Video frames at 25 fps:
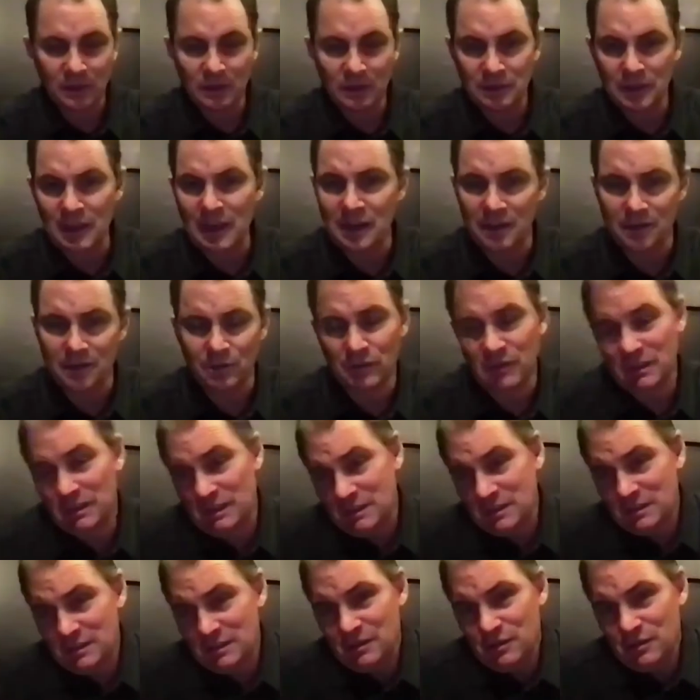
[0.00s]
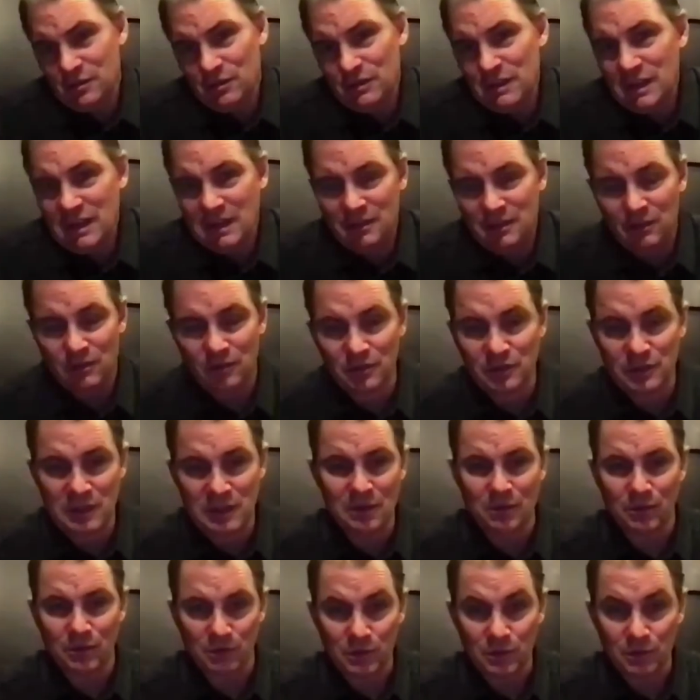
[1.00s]
Yeah, well, you're a
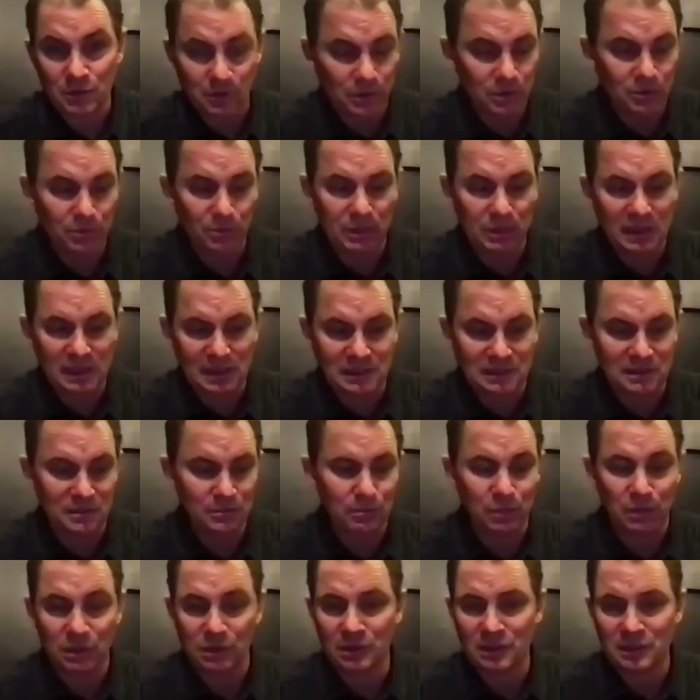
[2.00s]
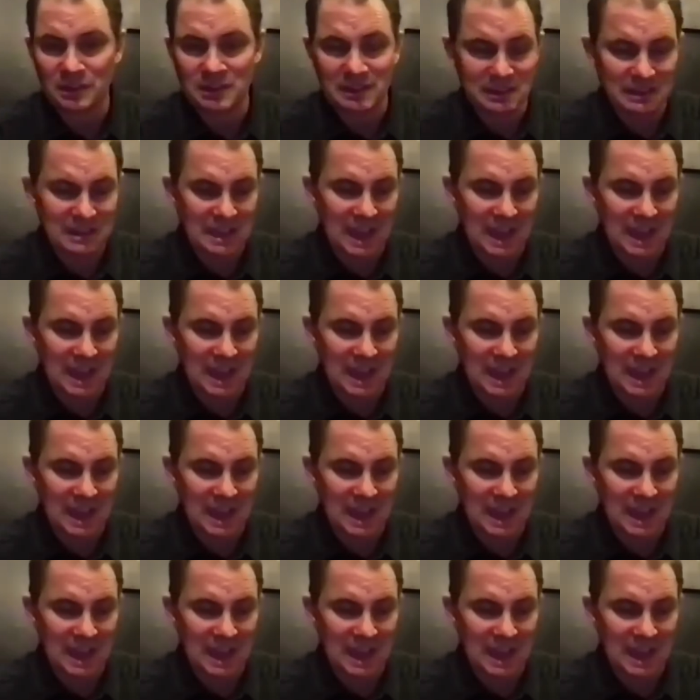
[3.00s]
general. You're doing beams and bullets and